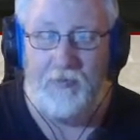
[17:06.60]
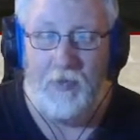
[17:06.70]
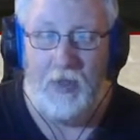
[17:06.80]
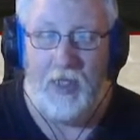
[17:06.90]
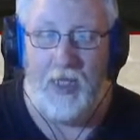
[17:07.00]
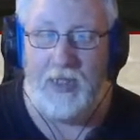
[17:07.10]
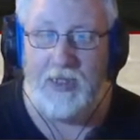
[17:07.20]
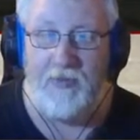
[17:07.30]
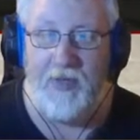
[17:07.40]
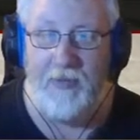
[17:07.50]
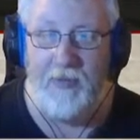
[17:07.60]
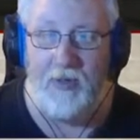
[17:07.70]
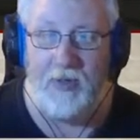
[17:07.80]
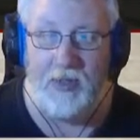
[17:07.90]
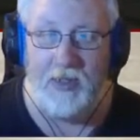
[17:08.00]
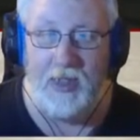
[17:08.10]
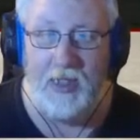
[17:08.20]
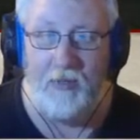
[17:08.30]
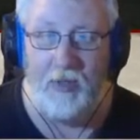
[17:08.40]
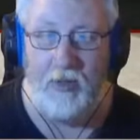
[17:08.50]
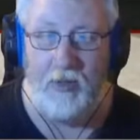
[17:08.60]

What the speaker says: Yeah, it's the right mouse. It's that one.